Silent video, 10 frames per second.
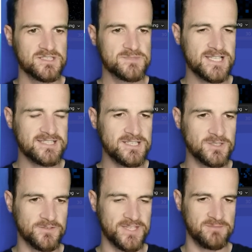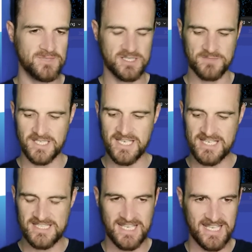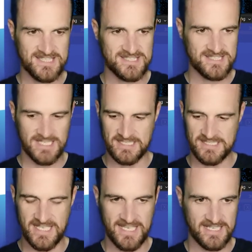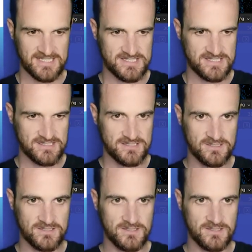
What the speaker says: So I'm selecting all of them and I'm going to hit S and X.